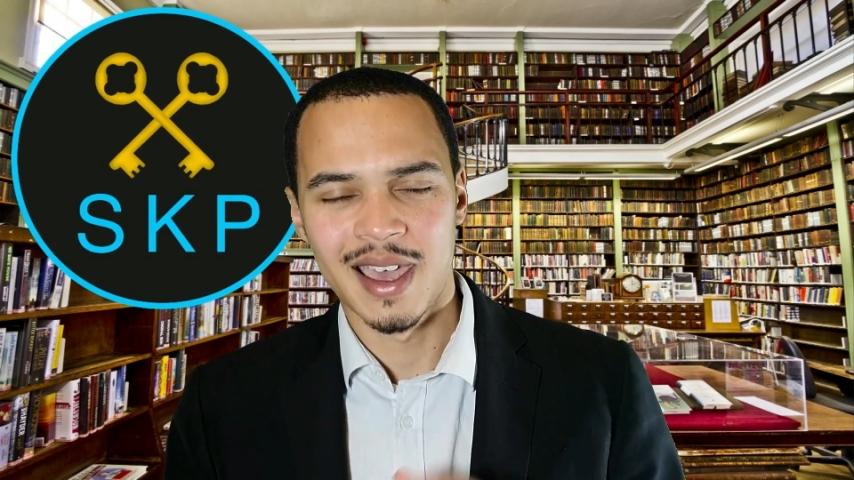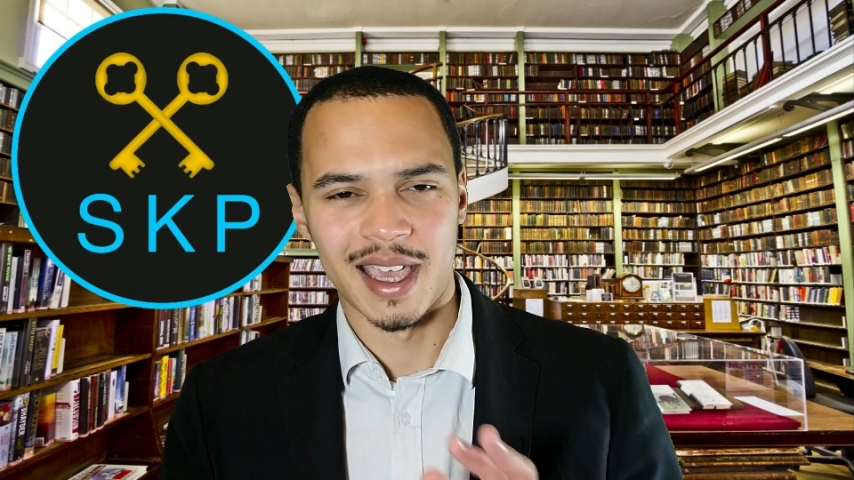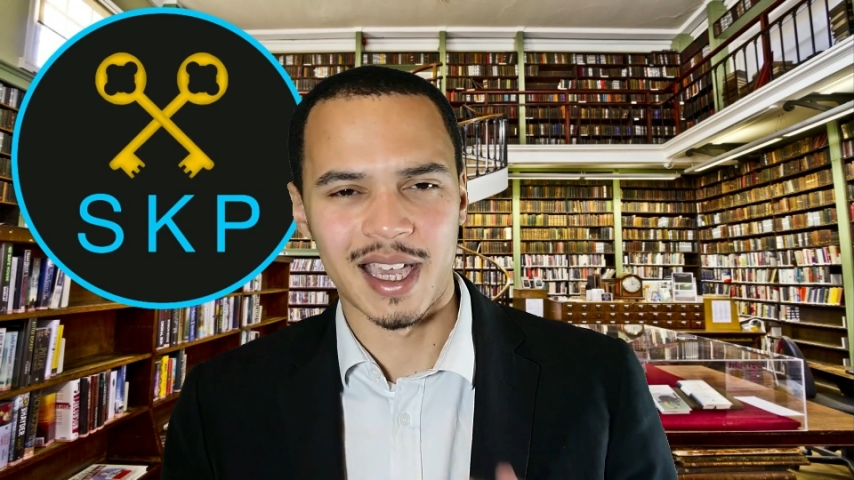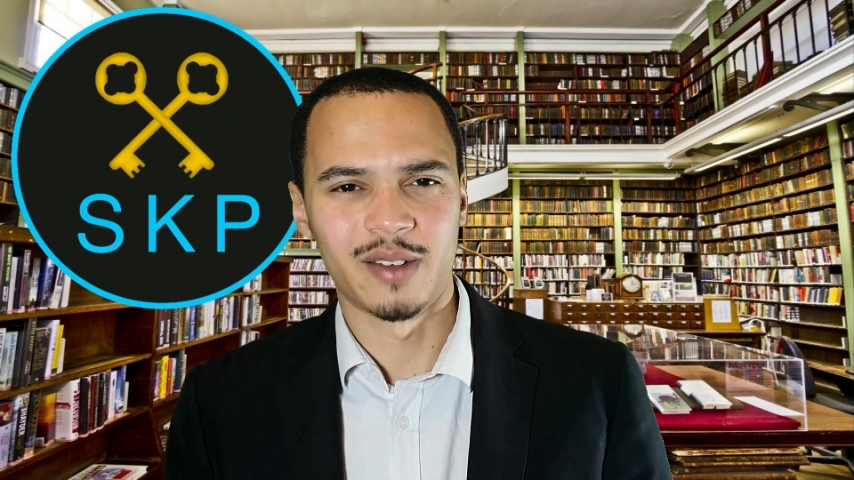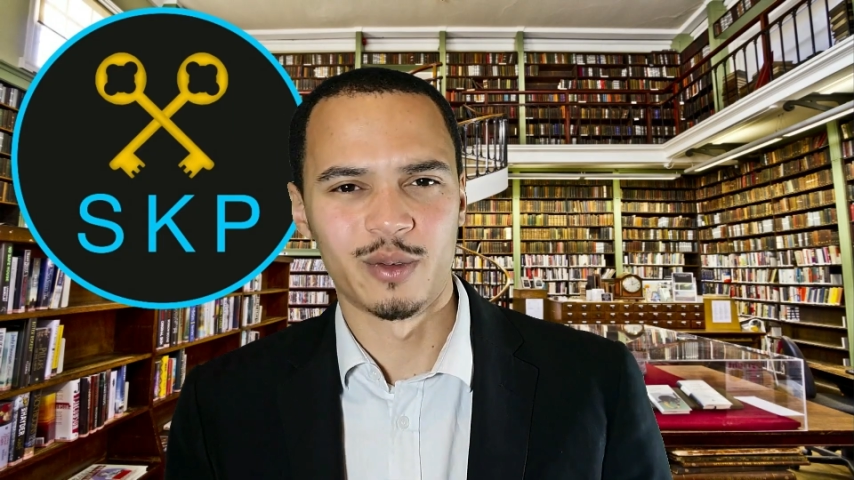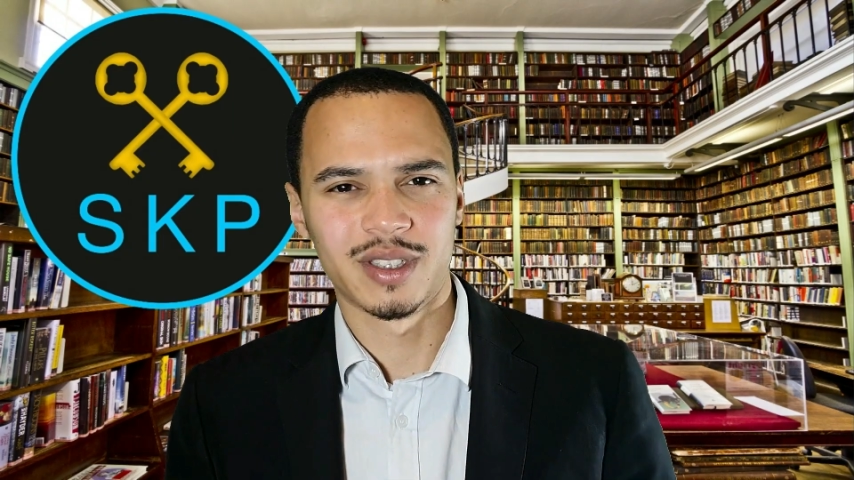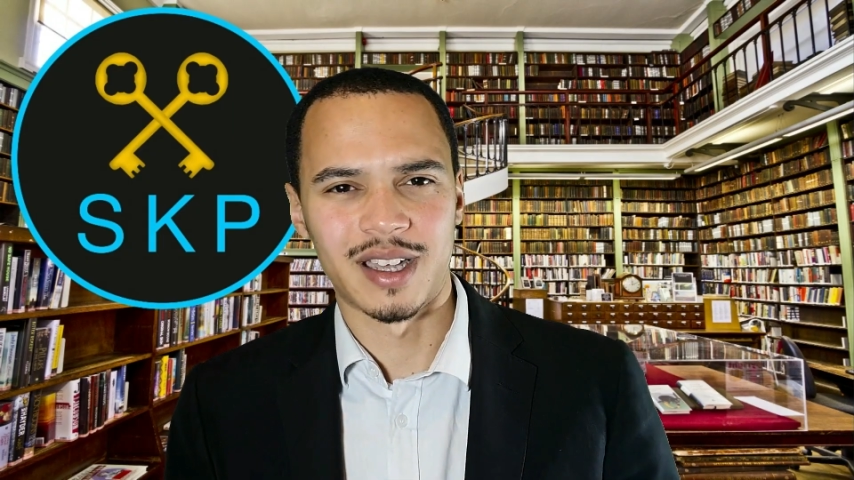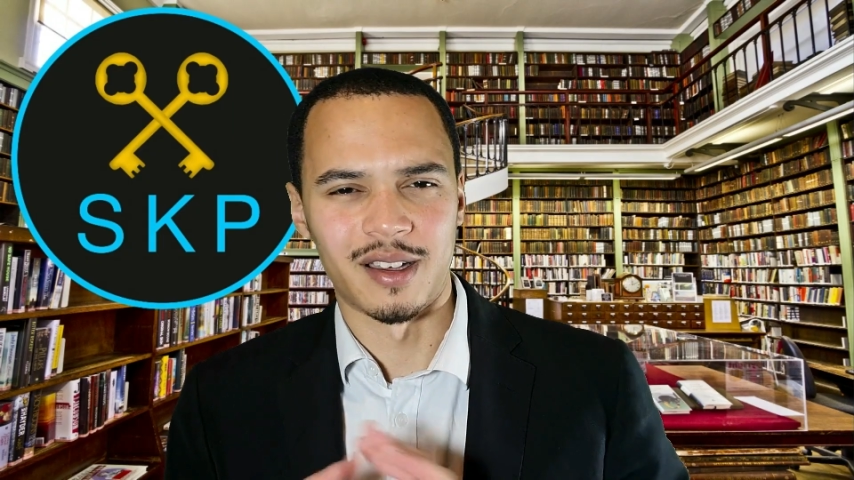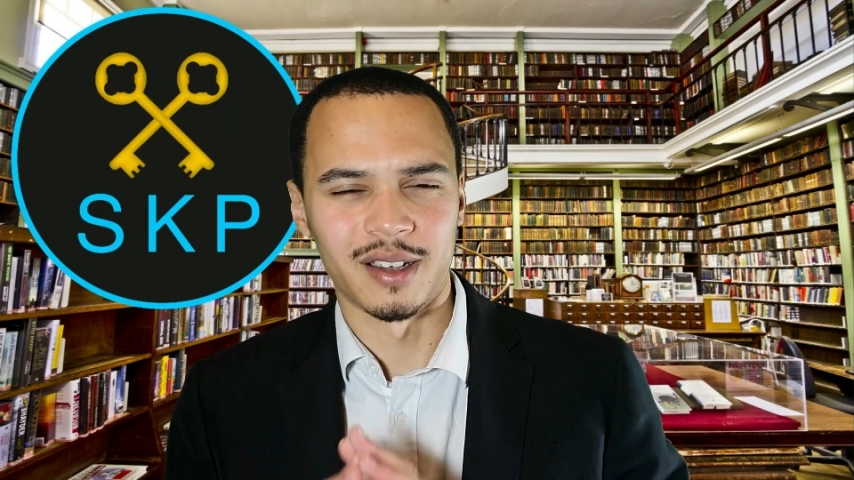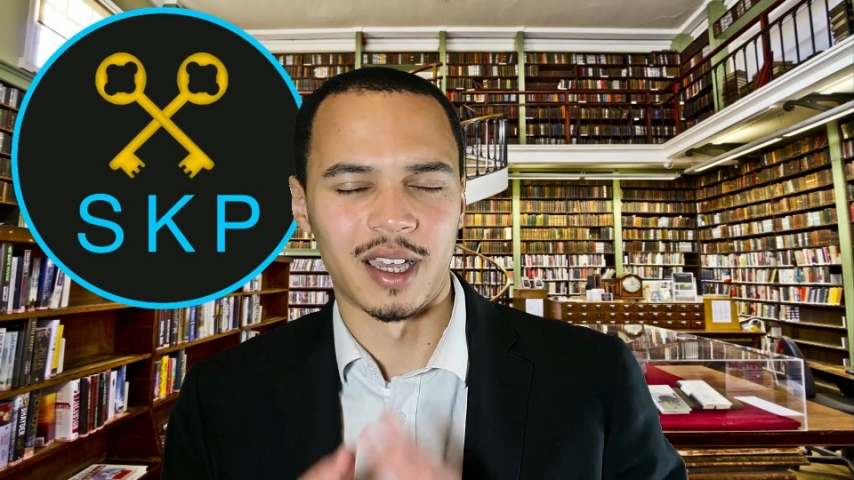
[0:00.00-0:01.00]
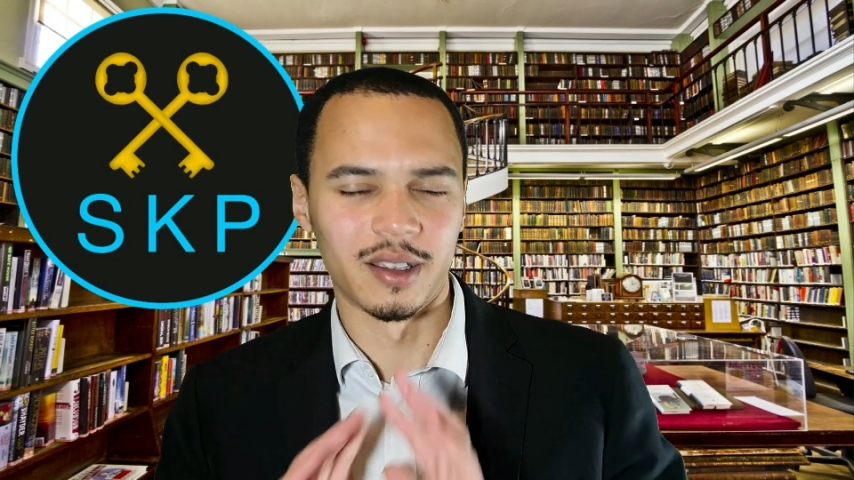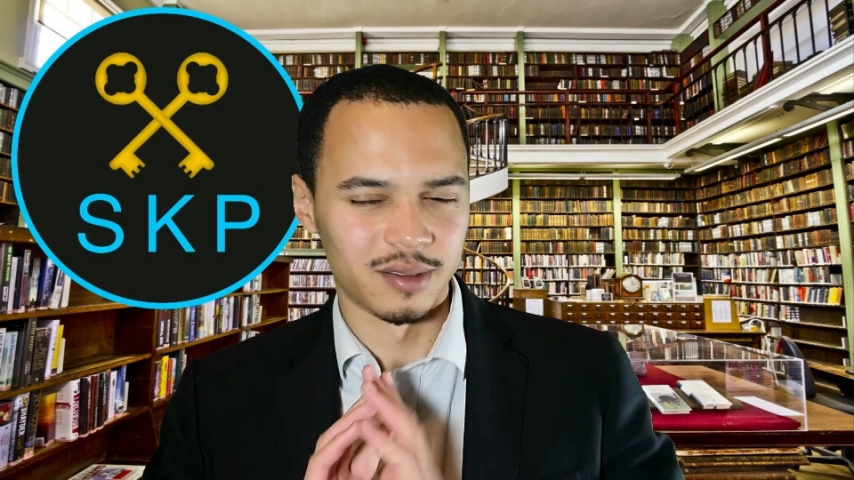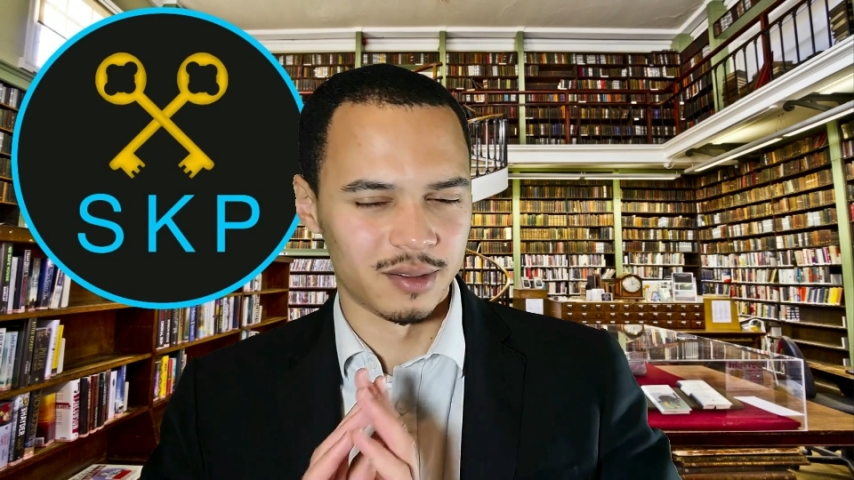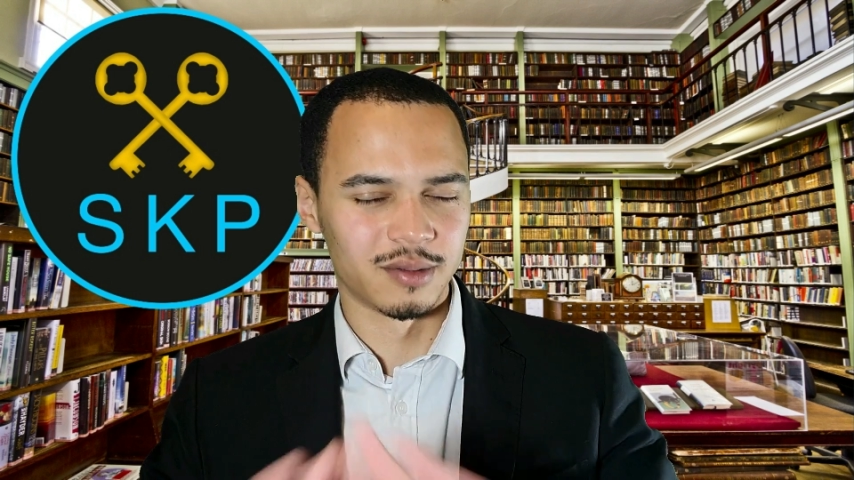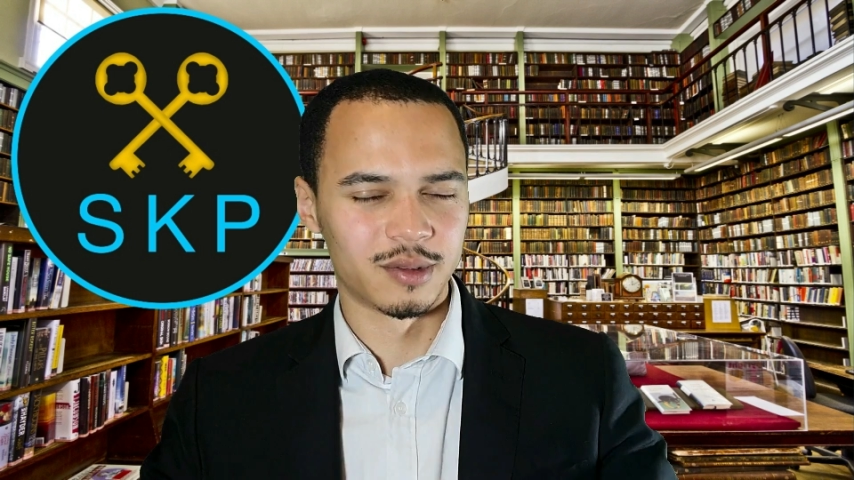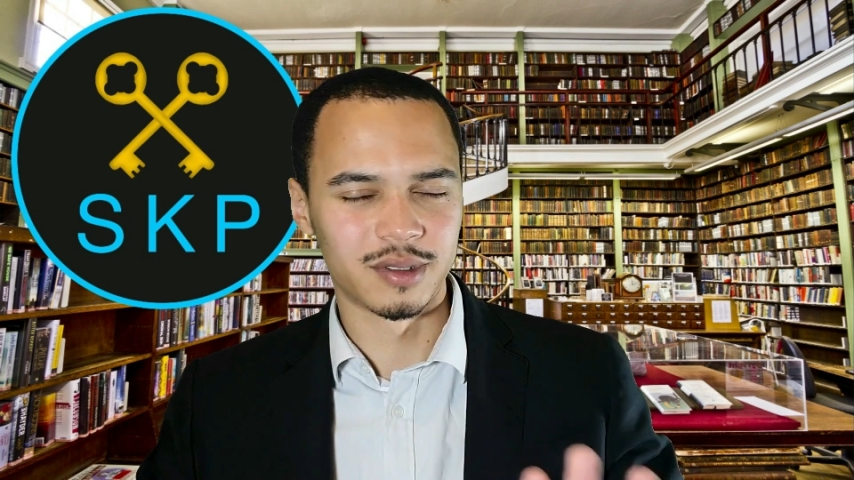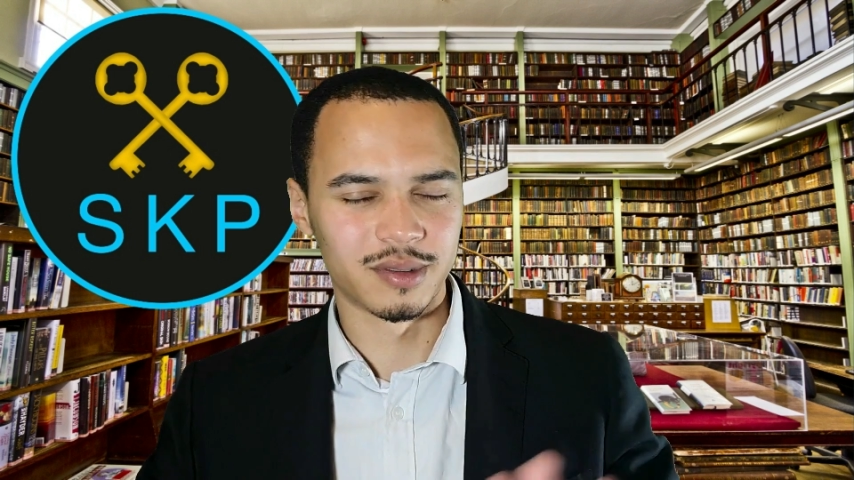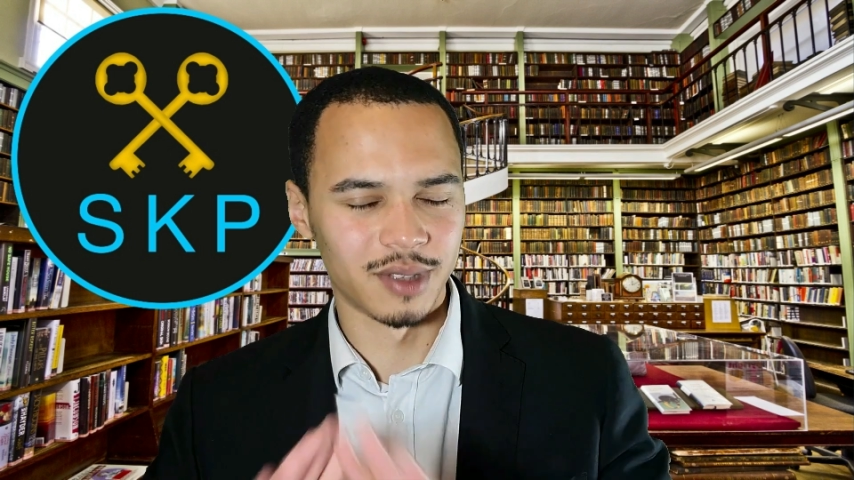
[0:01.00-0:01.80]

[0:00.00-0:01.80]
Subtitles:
he kind of was like, okay, we'll just,